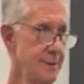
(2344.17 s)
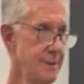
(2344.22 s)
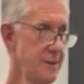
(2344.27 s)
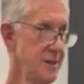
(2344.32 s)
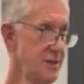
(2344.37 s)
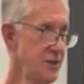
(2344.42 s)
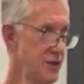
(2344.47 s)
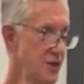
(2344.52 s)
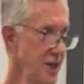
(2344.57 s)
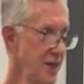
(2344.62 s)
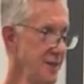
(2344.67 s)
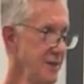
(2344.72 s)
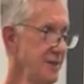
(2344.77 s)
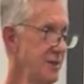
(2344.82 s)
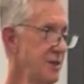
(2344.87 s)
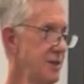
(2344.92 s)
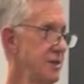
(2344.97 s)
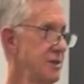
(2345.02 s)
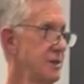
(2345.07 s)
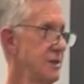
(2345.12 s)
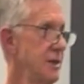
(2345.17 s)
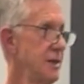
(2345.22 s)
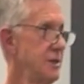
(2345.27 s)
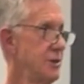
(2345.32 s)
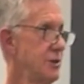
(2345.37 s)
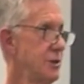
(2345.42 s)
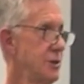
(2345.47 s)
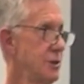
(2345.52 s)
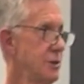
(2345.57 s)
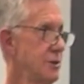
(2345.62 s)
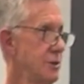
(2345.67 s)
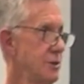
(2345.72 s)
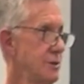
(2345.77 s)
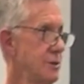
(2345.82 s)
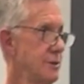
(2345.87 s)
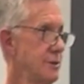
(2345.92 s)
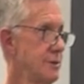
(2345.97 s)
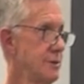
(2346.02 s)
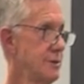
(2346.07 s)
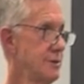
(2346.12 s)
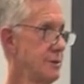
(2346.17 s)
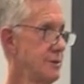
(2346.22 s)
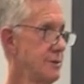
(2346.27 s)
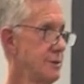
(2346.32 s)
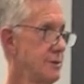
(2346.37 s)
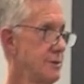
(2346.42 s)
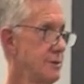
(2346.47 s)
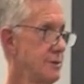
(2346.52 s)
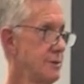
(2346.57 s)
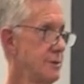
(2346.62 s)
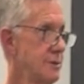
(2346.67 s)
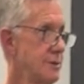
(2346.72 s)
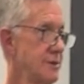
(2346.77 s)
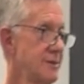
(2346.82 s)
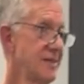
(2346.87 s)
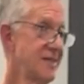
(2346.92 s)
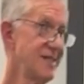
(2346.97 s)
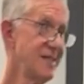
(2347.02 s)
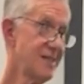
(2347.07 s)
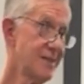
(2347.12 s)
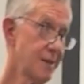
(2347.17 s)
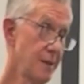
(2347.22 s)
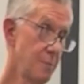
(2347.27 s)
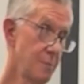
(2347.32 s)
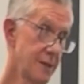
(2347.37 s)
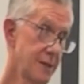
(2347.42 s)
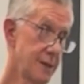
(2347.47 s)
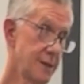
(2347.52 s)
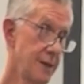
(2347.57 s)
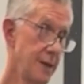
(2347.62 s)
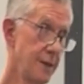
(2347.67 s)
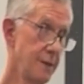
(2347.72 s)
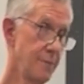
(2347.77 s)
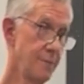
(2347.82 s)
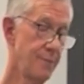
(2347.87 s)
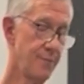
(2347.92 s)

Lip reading: to change his nature to some extent.